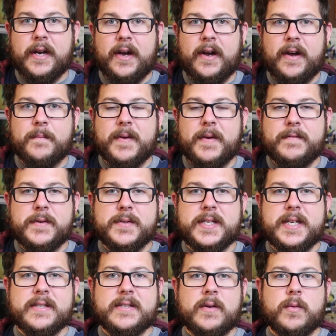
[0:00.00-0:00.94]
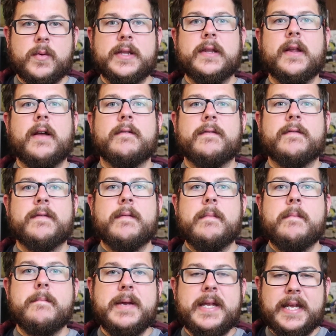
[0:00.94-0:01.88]
If you see us there, we love
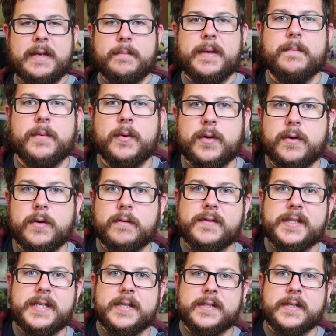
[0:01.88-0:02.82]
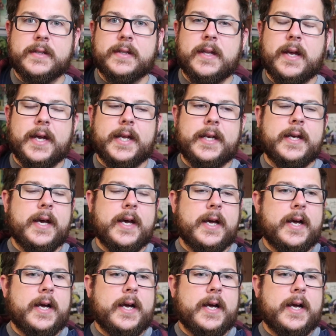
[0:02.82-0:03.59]
meeting people who've seen us online.